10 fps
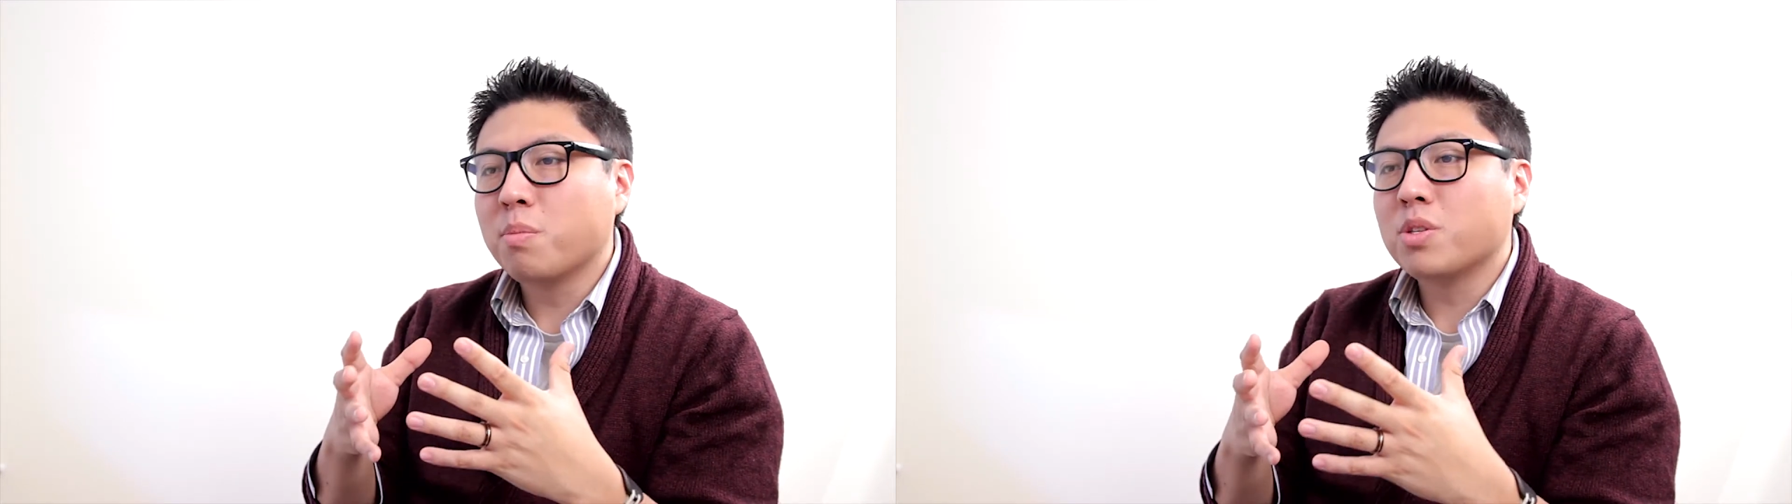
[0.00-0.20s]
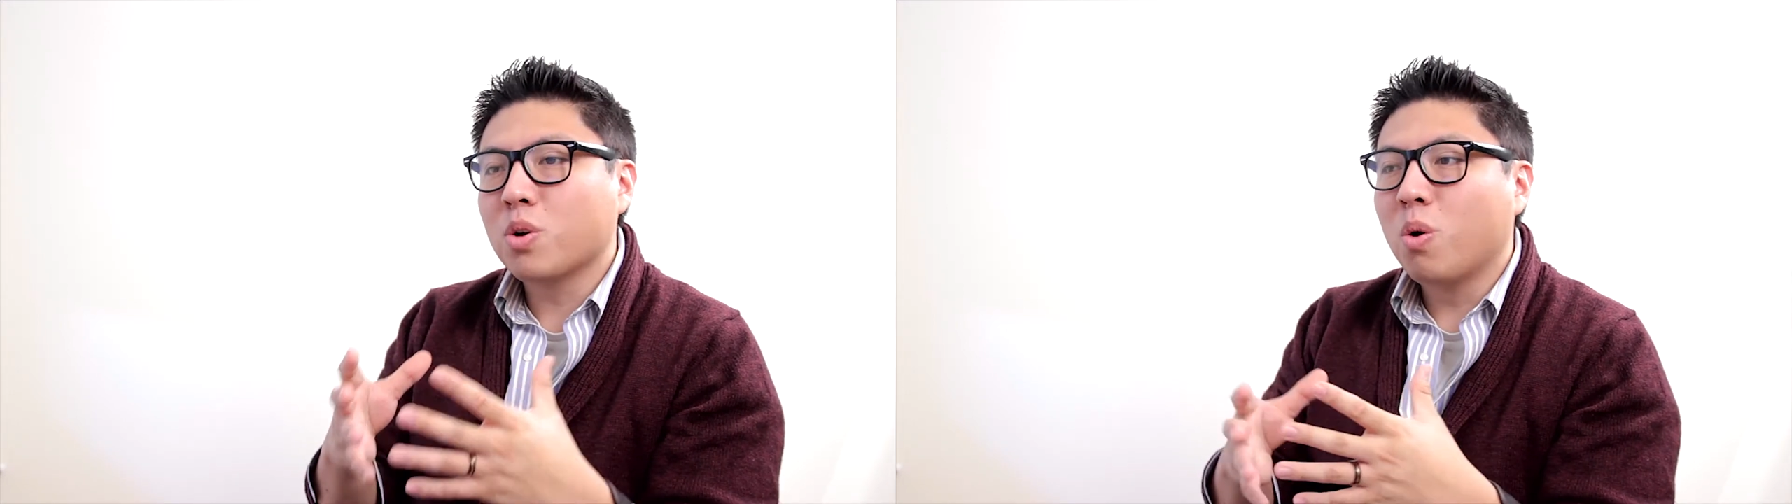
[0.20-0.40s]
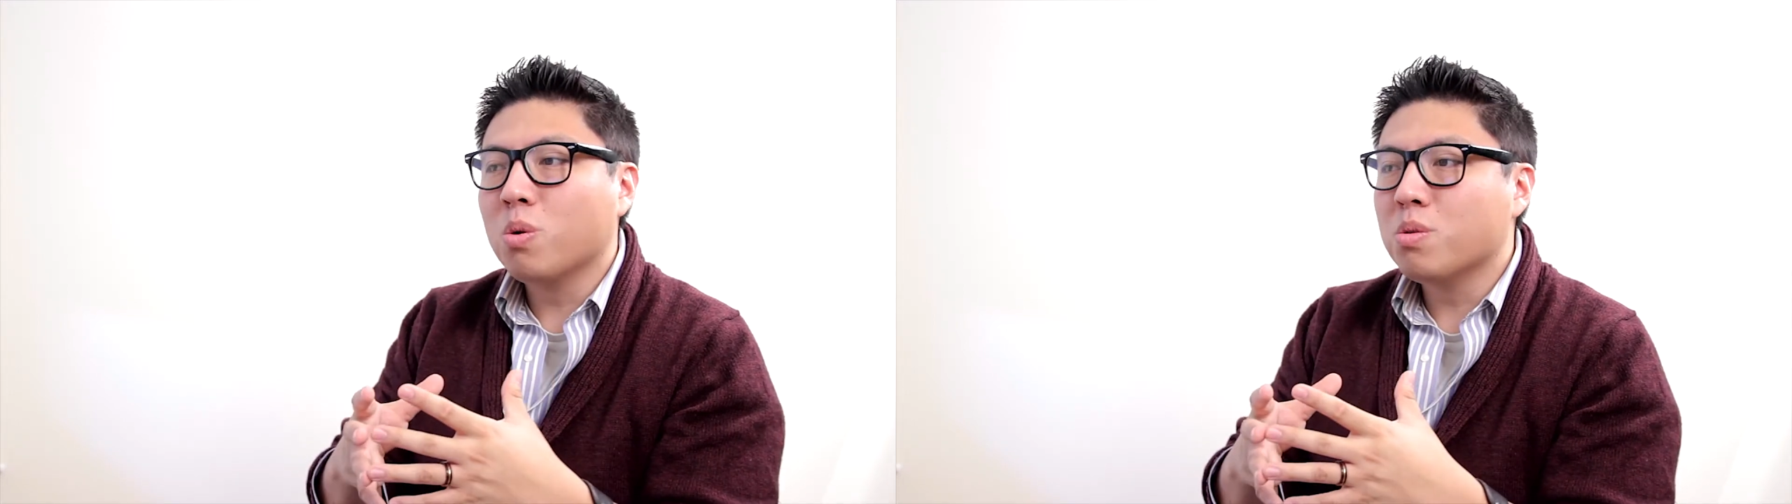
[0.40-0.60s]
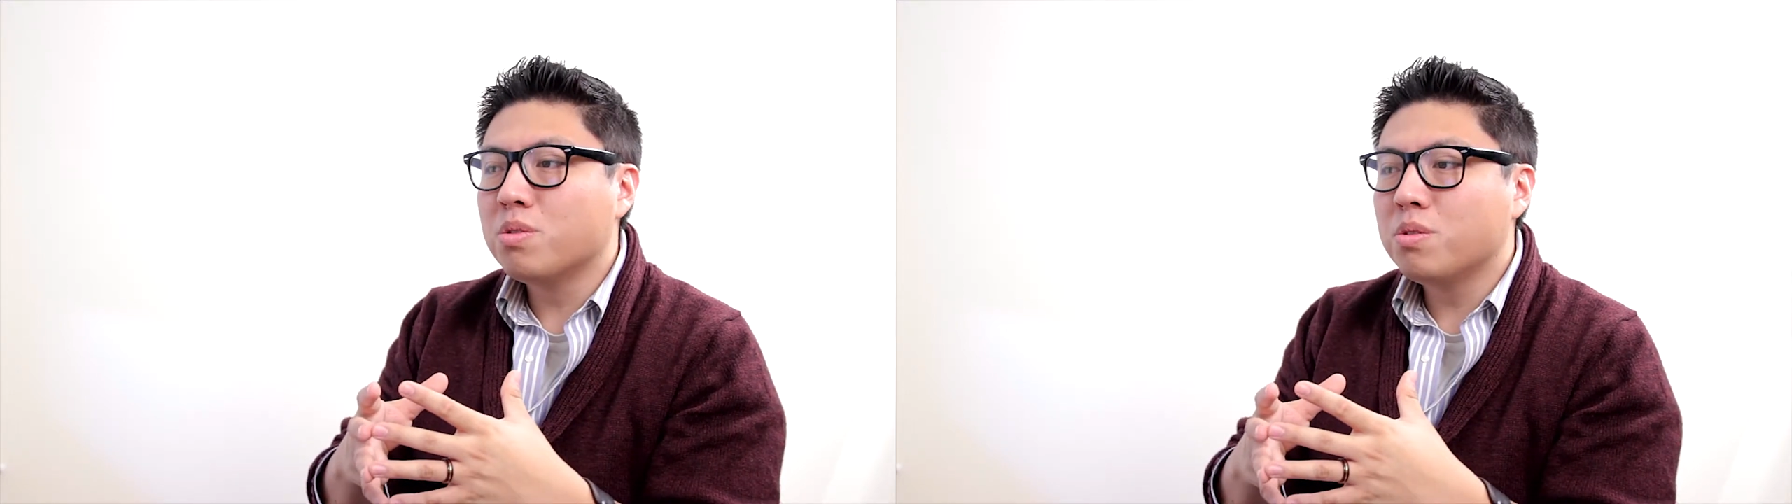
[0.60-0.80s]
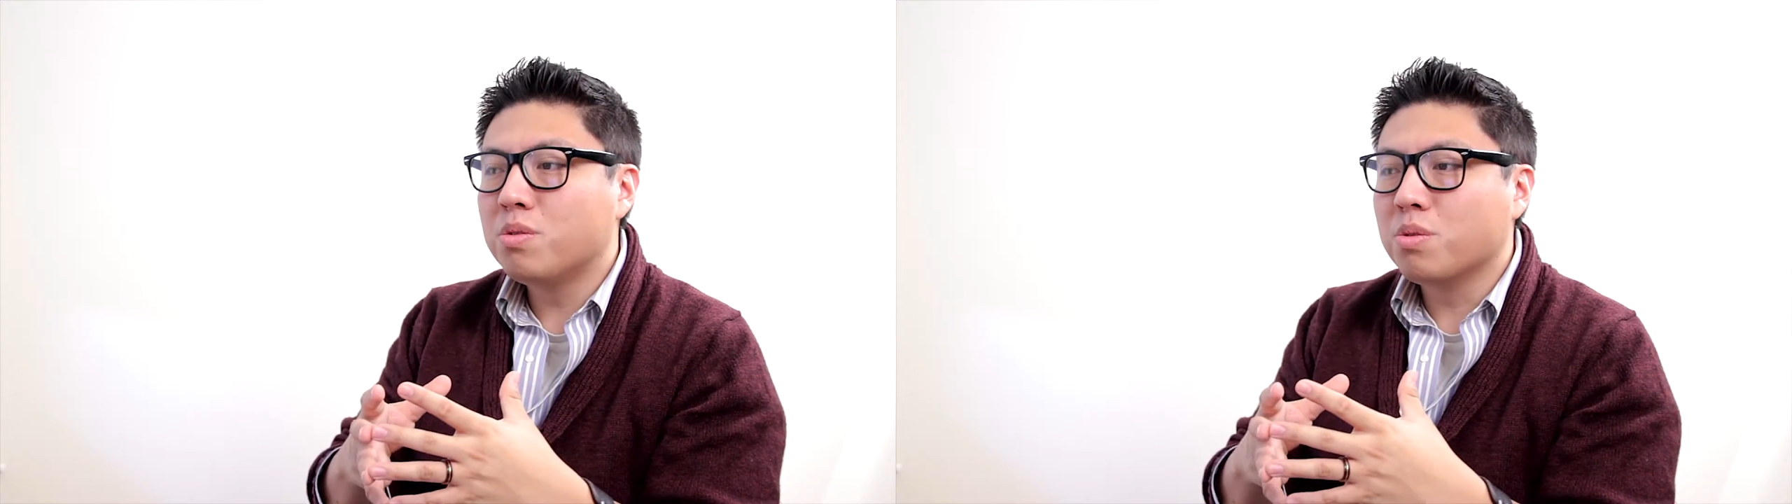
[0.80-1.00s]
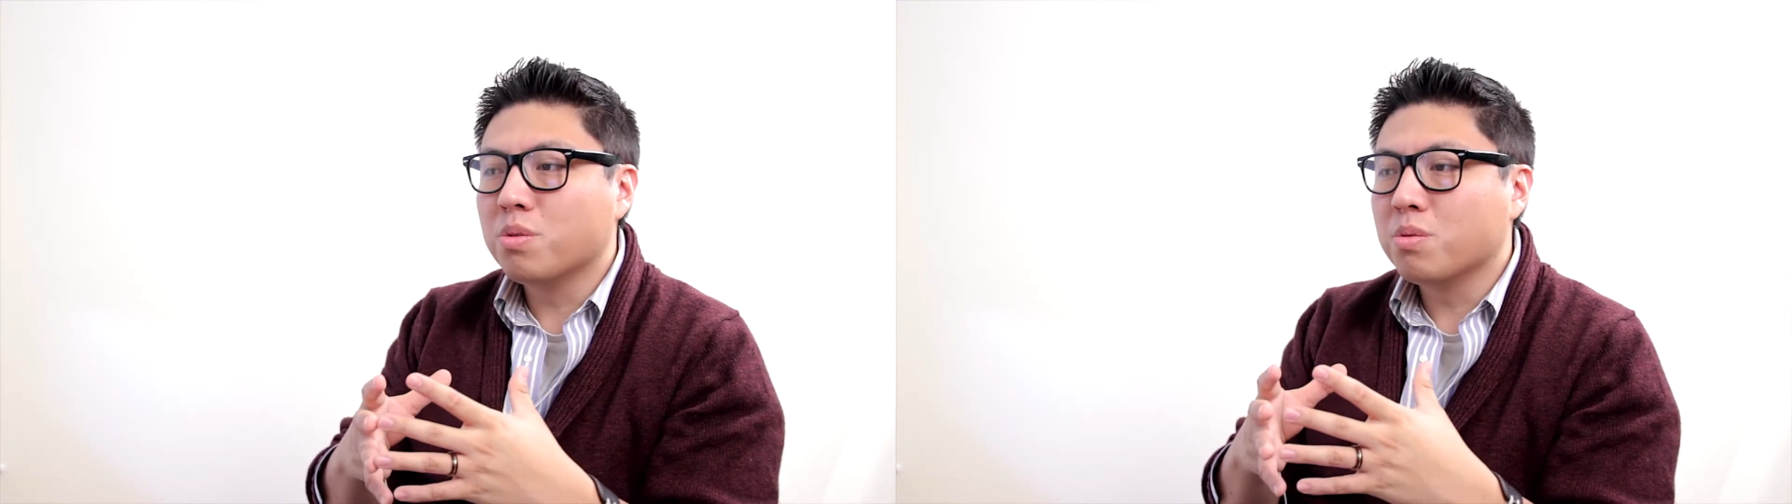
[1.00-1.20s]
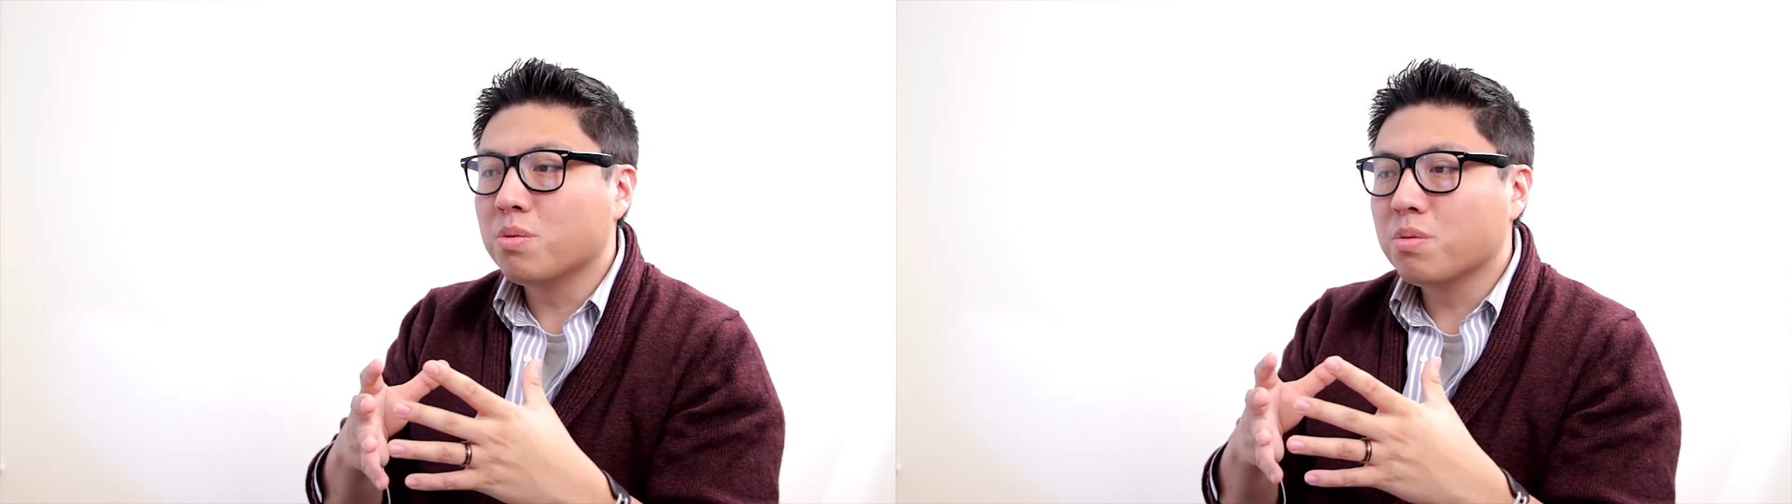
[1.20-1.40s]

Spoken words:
be told through